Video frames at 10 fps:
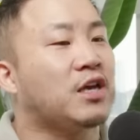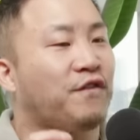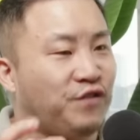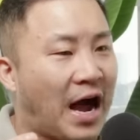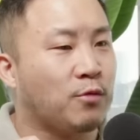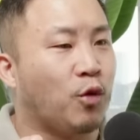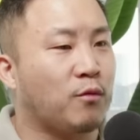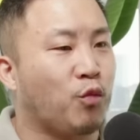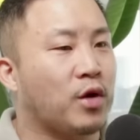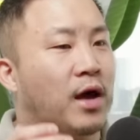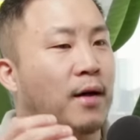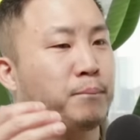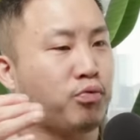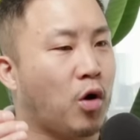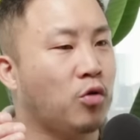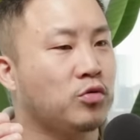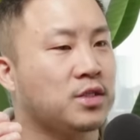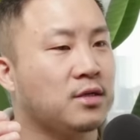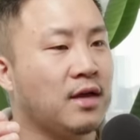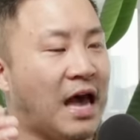you find one where the
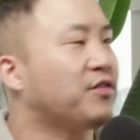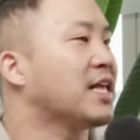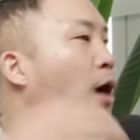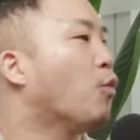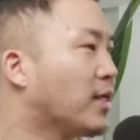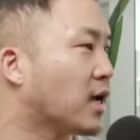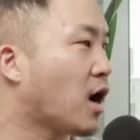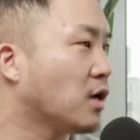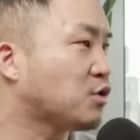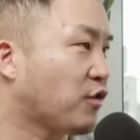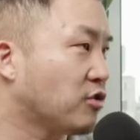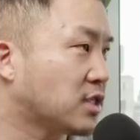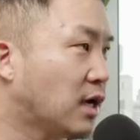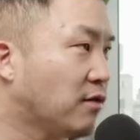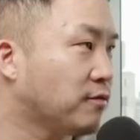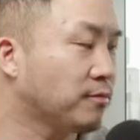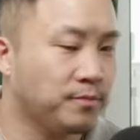pros heavily outweigh the cons for yourself